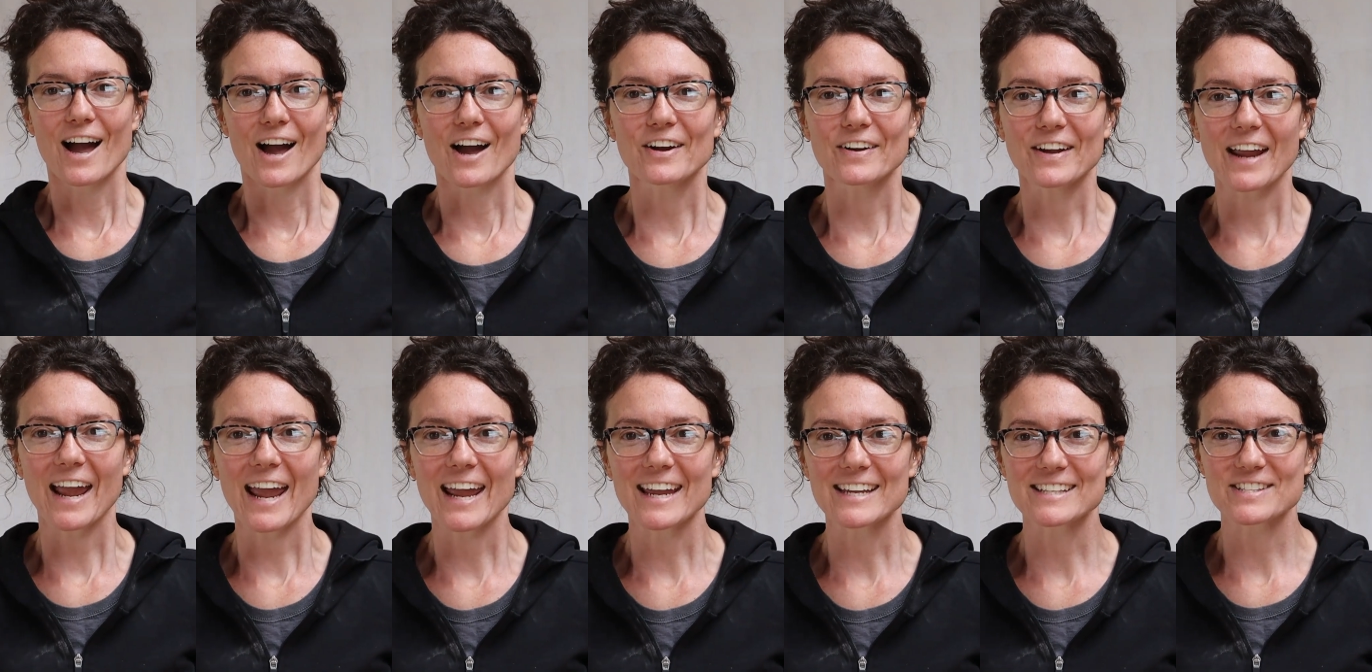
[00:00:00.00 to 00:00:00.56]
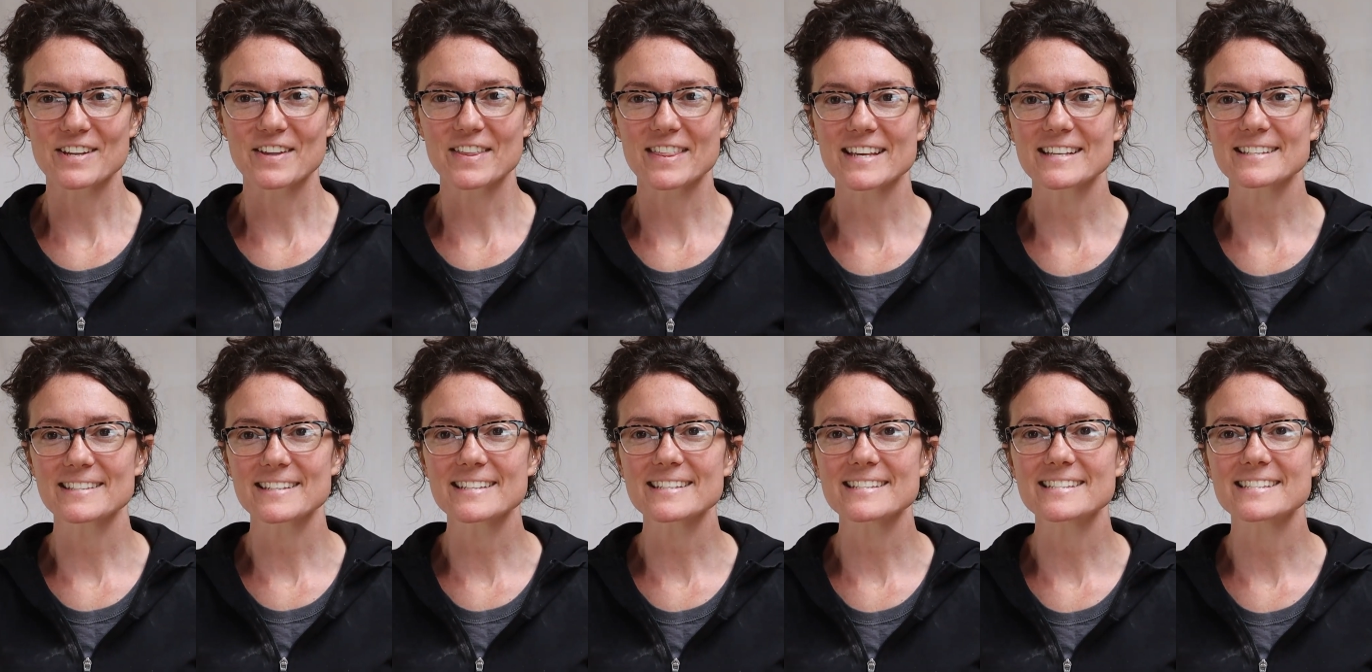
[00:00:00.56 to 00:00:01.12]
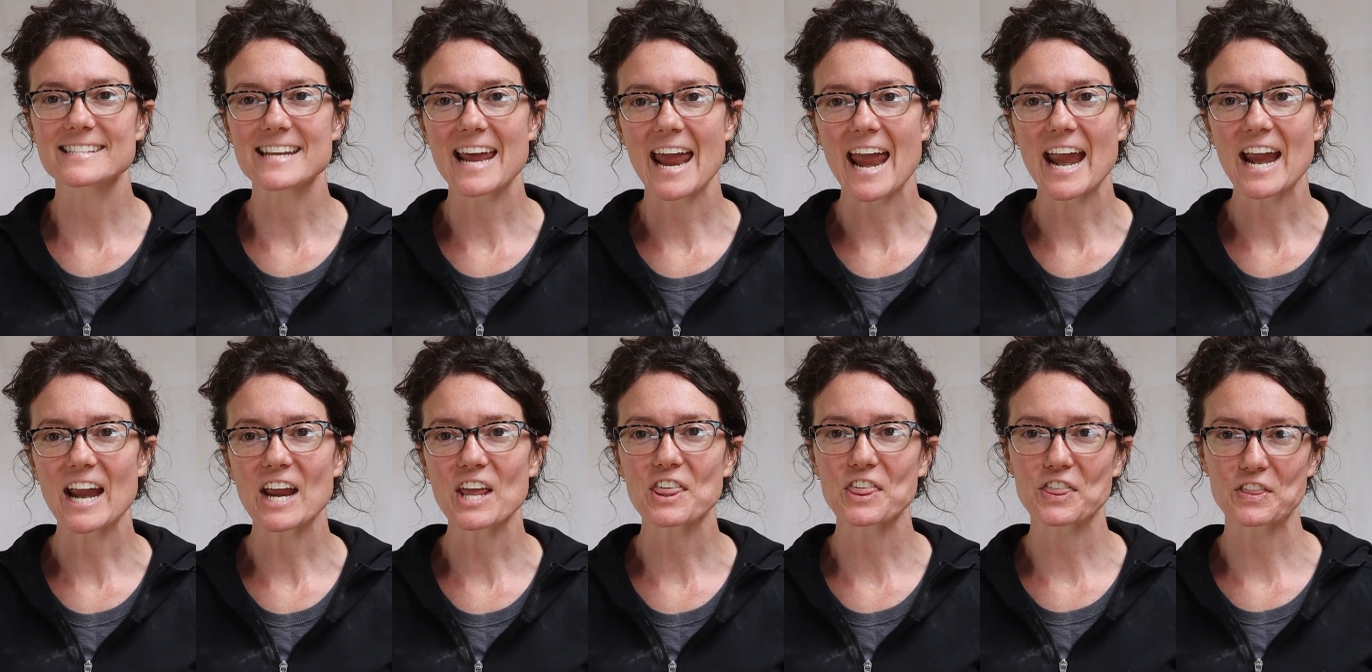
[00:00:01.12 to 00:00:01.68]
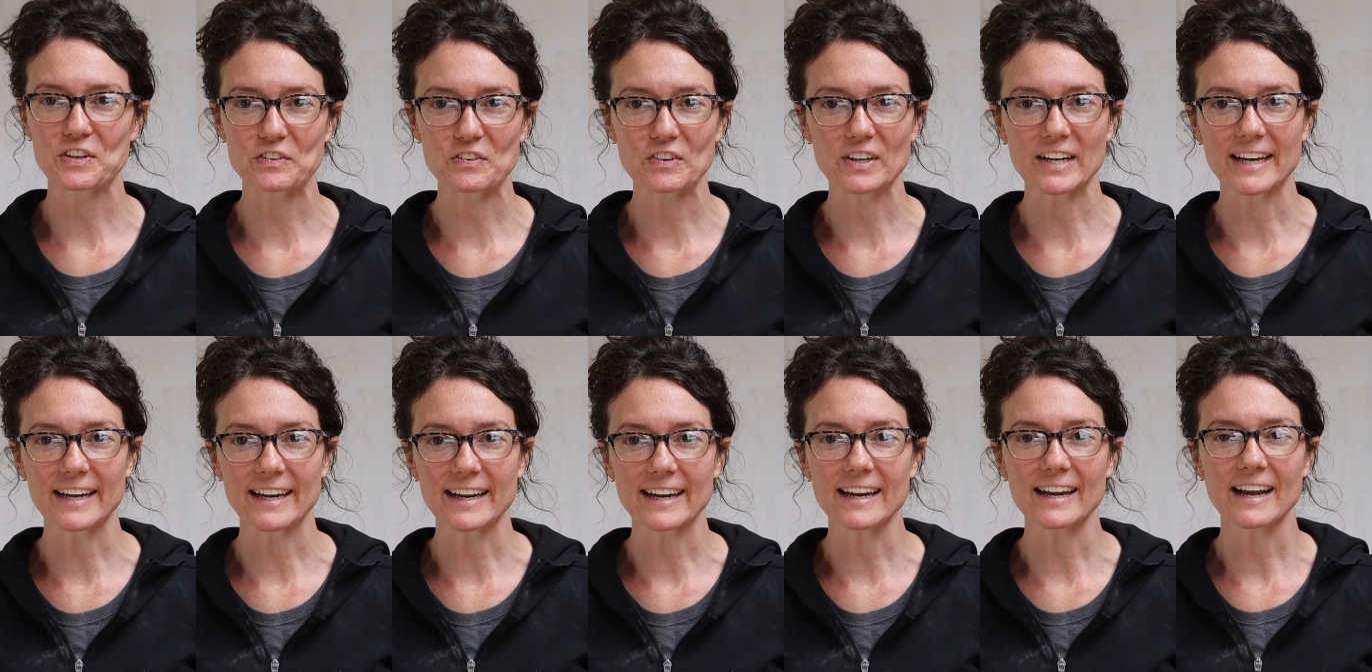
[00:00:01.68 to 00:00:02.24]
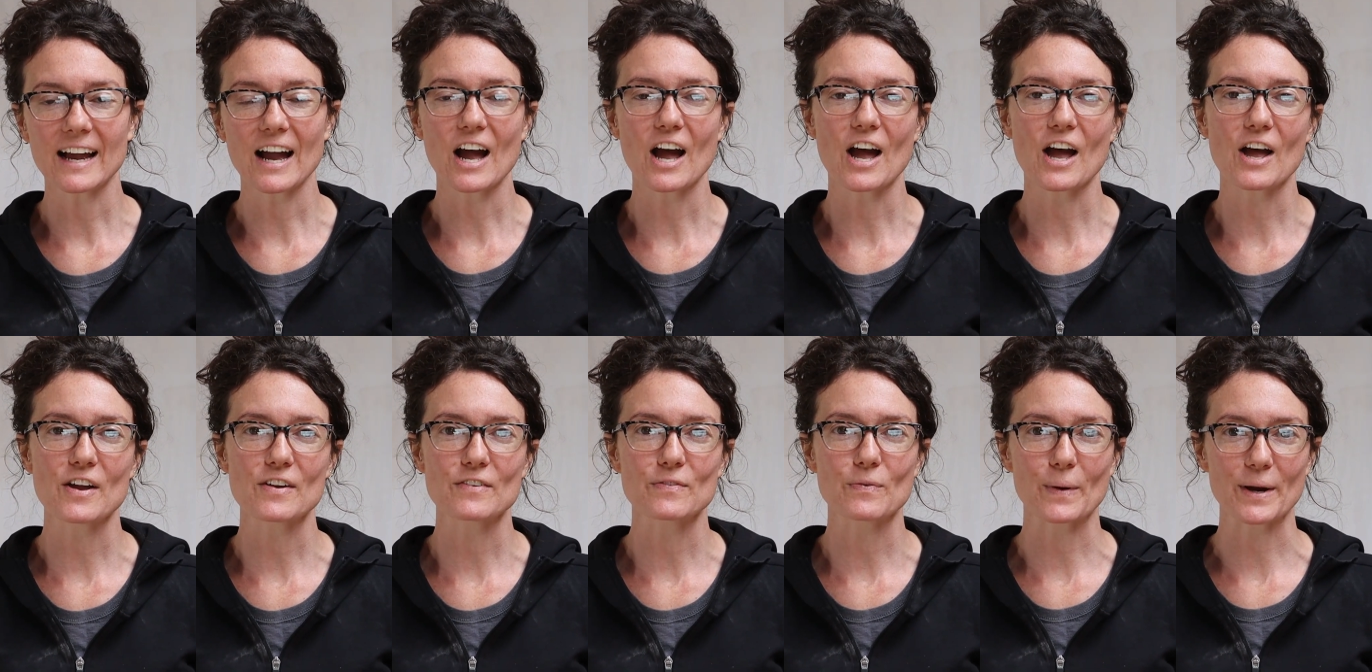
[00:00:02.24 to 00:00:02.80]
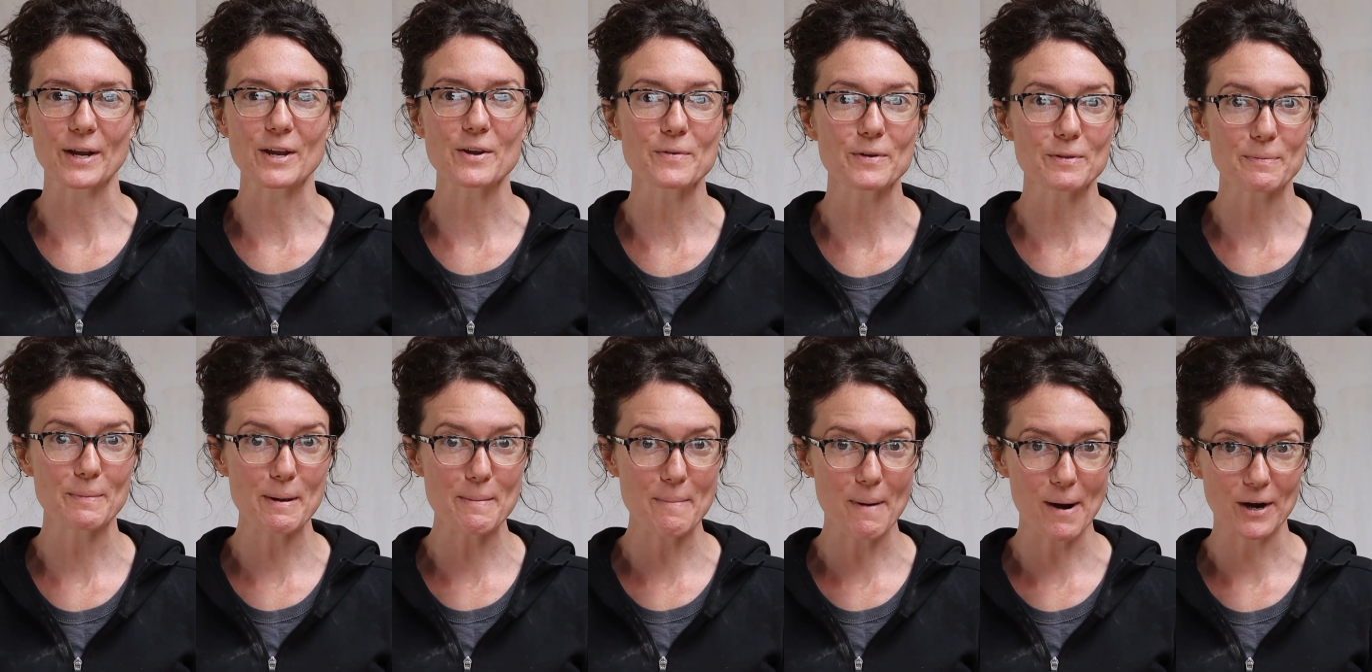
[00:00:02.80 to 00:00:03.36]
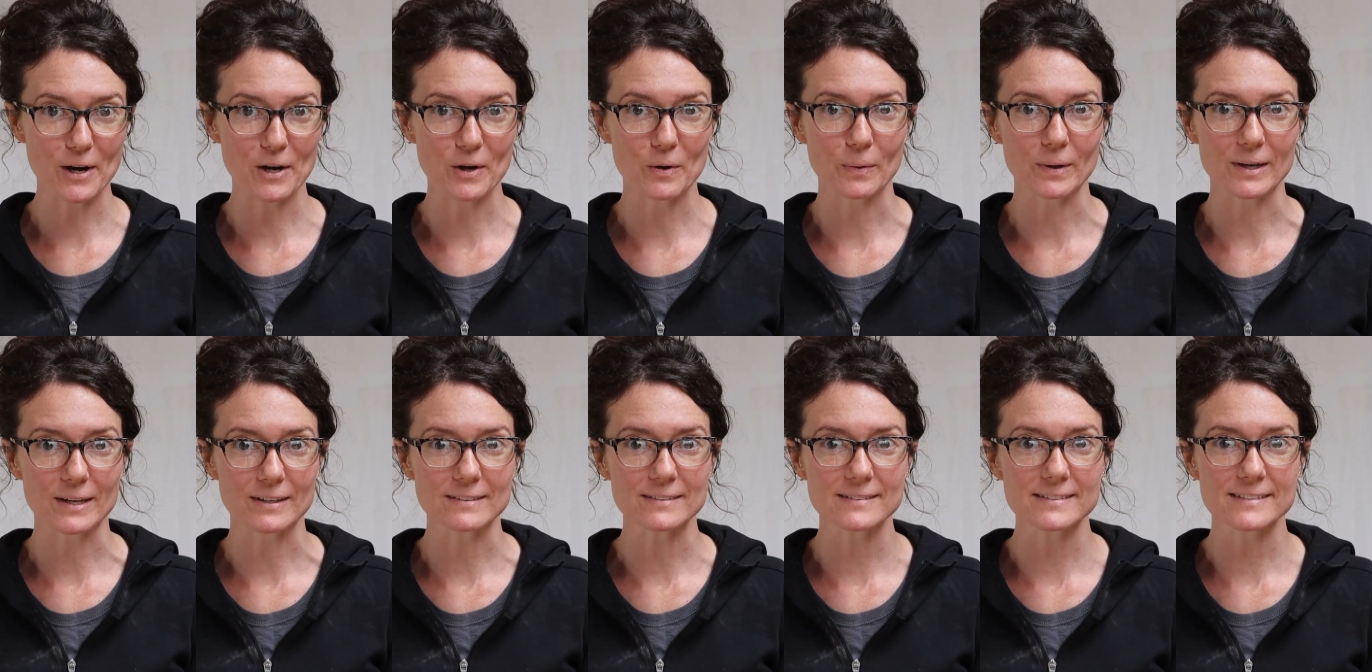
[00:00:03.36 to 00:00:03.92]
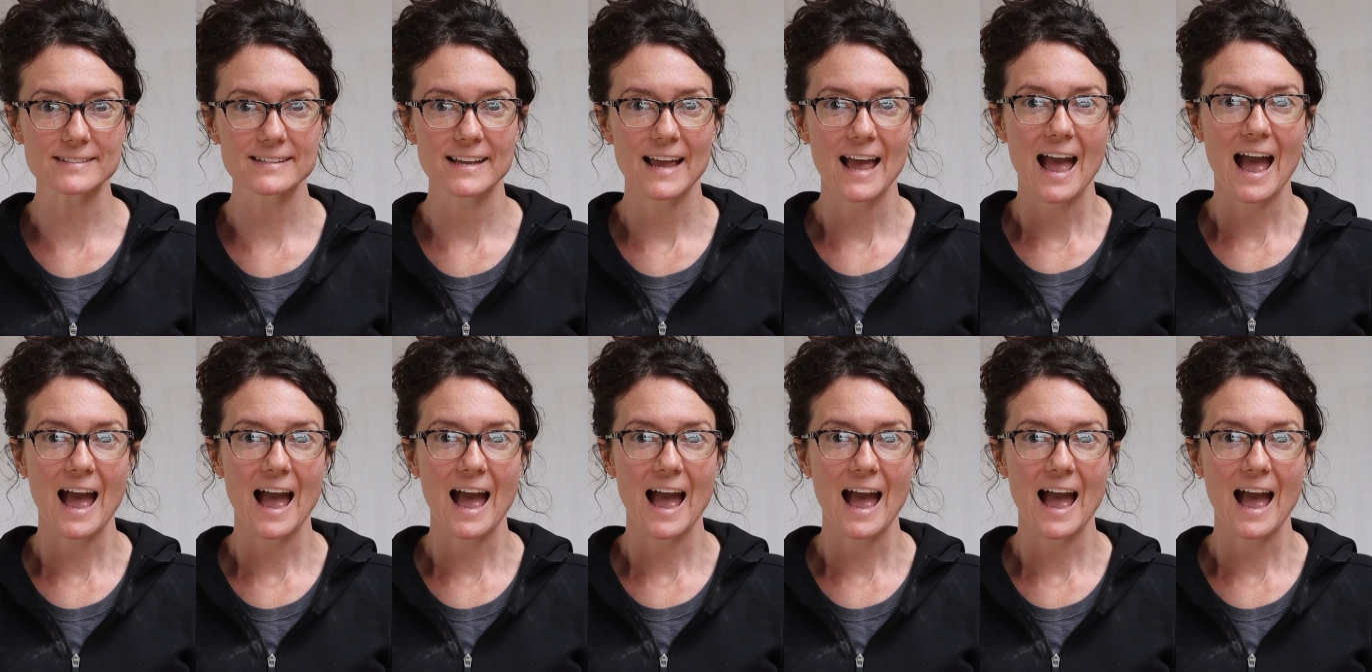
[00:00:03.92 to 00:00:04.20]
Okay, so this is day 3 of working with my barn quilt.